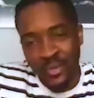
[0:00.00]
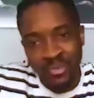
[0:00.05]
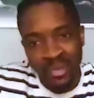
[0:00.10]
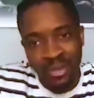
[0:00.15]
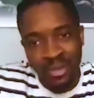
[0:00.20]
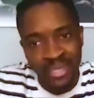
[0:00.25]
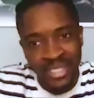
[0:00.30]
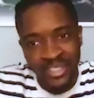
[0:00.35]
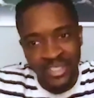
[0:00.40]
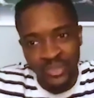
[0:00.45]
on
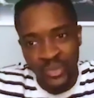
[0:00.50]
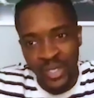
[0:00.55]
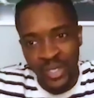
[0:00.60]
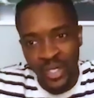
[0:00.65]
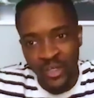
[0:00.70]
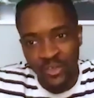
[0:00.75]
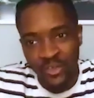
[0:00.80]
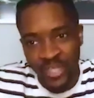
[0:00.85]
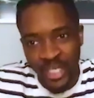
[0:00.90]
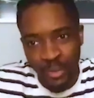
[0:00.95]
my mental
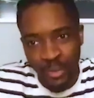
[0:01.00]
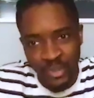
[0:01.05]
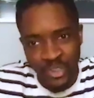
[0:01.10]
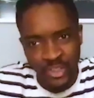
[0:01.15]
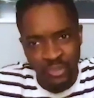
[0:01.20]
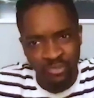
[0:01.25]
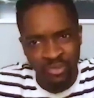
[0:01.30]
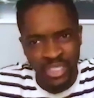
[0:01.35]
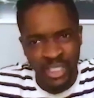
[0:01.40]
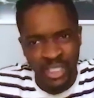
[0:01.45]
health, and it
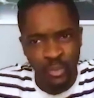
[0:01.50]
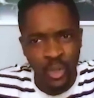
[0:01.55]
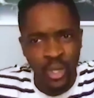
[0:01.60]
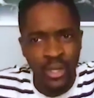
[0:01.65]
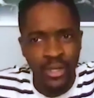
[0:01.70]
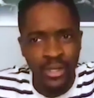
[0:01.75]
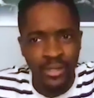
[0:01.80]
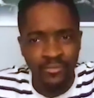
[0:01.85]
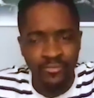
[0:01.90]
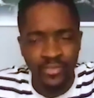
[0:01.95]
wasn't really
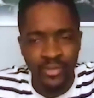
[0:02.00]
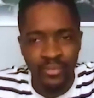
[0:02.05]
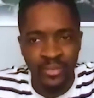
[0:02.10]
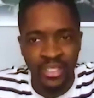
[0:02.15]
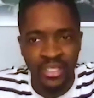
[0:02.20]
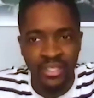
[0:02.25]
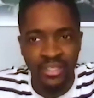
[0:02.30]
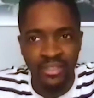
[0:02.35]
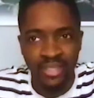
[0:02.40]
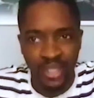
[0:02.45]
working for
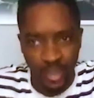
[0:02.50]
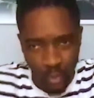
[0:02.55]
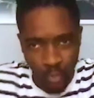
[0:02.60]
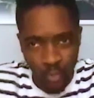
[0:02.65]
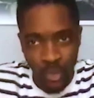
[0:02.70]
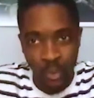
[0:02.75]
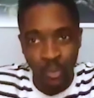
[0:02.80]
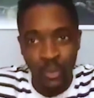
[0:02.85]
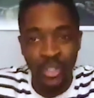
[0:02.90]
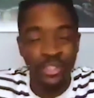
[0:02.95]
me.
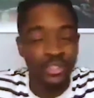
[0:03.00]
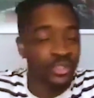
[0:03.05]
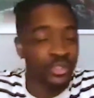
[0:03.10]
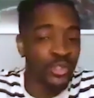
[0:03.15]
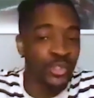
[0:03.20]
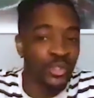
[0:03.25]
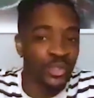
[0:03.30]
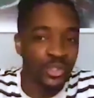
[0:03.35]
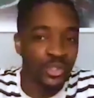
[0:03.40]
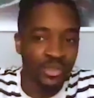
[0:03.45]
Like, all I wanted
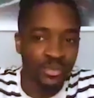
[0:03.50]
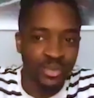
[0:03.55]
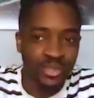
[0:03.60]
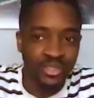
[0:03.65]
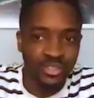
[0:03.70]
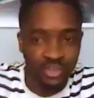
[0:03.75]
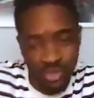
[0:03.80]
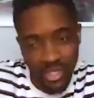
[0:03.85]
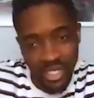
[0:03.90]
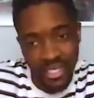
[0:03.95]
to do
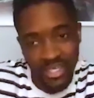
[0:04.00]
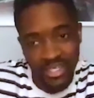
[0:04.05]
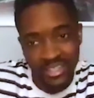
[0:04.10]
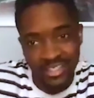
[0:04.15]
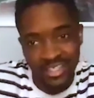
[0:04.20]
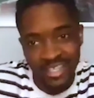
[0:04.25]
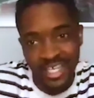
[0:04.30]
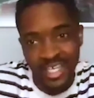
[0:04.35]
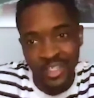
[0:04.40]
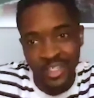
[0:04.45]
was cry,
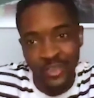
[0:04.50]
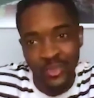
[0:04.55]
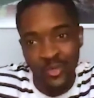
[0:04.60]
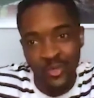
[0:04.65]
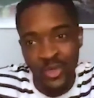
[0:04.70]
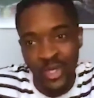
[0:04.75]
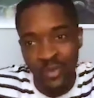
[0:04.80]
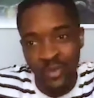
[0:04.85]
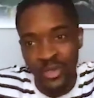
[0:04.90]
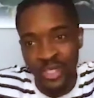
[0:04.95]

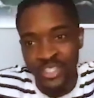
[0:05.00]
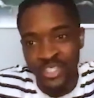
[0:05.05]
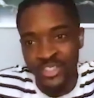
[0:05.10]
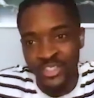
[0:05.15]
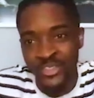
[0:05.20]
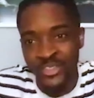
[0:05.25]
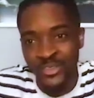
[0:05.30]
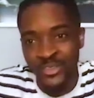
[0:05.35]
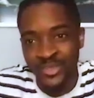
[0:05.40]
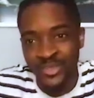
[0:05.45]
and all I
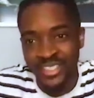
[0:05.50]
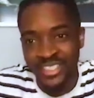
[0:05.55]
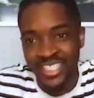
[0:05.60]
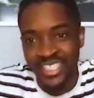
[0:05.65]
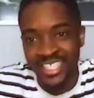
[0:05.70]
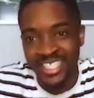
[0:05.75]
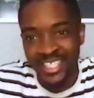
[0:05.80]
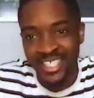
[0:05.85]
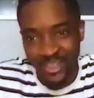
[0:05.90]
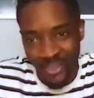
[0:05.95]
wanted to do
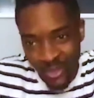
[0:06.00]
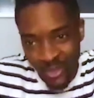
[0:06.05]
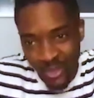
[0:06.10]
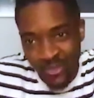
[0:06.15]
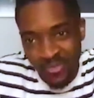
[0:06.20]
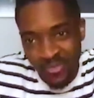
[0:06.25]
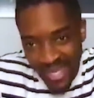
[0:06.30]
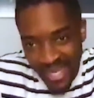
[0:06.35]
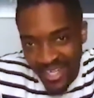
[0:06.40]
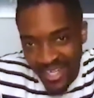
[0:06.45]
was
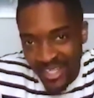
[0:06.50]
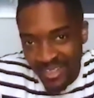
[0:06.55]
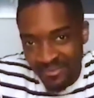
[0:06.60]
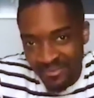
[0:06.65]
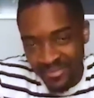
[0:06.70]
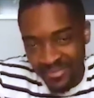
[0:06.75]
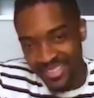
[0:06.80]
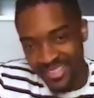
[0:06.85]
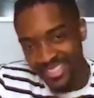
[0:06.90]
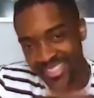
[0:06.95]
not man
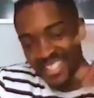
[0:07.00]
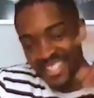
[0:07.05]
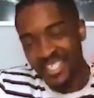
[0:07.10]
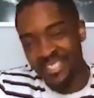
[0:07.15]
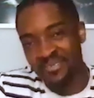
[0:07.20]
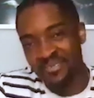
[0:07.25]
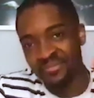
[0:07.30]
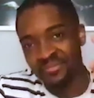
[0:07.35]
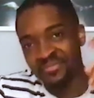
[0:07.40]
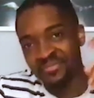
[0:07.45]
up,
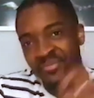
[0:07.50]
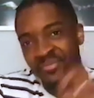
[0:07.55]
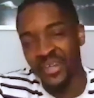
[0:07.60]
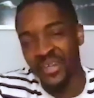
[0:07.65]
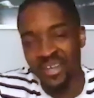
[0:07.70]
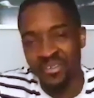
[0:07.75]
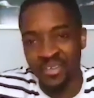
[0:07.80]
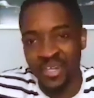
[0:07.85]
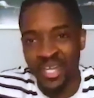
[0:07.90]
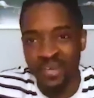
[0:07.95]

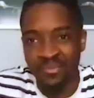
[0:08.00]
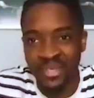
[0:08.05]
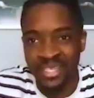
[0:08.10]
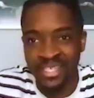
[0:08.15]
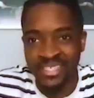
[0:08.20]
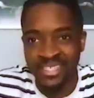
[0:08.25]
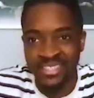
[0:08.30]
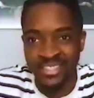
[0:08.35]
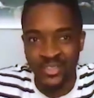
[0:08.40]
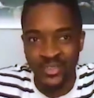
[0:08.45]
whatever that
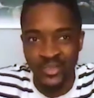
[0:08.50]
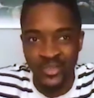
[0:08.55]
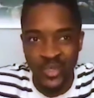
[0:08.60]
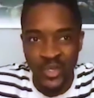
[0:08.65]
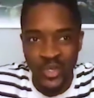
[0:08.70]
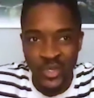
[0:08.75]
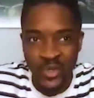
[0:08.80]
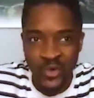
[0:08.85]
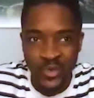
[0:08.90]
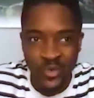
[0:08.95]
means. And
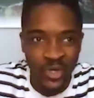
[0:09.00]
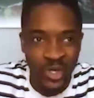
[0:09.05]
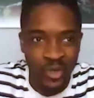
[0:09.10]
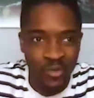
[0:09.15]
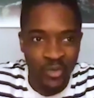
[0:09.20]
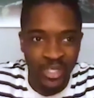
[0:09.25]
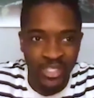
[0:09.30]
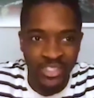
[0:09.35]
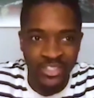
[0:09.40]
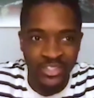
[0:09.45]

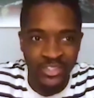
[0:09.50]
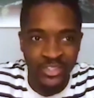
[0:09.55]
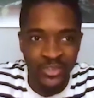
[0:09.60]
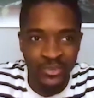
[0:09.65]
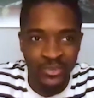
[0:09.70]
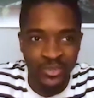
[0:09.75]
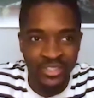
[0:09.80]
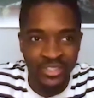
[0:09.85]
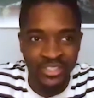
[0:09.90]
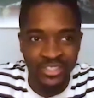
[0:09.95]
all I wanted to
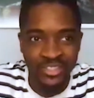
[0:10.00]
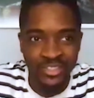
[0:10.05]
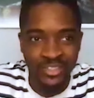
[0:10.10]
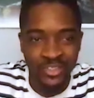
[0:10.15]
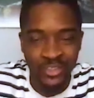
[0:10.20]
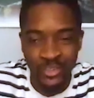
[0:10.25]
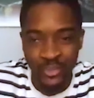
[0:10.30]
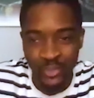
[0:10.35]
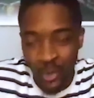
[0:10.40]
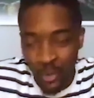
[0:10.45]
do was
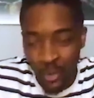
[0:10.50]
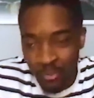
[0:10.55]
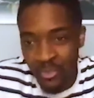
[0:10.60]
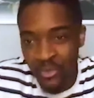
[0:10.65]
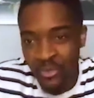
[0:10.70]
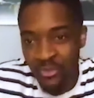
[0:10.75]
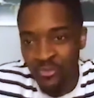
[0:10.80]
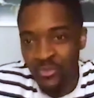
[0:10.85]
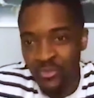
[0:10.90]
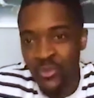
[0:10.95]
not
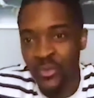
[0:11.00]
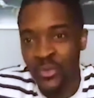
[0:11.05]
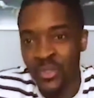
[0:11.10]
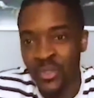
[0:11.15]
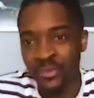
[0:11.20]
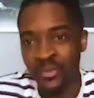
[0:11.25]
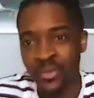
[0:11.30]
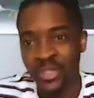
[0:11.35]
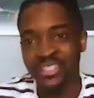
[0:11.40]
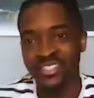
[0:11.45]
move
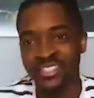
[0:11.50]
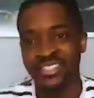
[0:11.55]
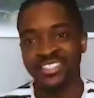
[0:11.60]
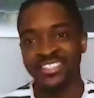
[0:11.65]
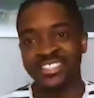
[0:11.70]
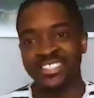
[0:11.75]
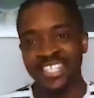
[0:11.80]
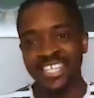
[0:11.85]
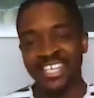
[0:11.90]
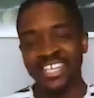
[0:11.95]
forward. I wanted
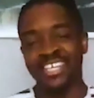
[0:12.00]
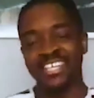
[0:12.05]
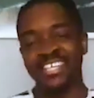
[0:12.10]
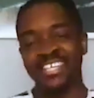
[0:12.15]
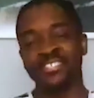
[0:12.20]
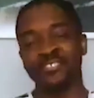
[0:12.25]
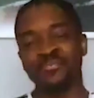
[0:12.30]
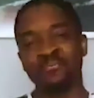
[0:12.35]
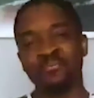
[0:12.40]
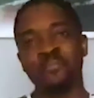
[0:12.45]
to sit
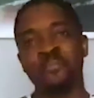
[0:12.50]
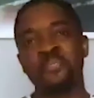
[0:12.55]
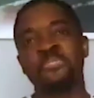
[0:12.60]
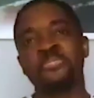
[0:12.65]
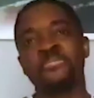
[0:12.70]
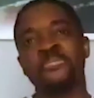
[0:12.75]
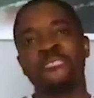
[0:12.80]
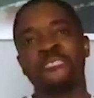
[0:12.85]
in